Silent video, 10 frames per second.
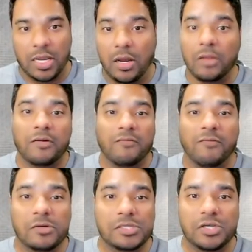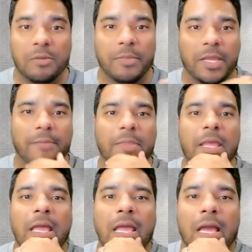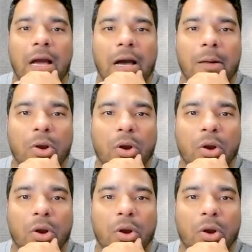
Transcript: and other folks jump in. Um,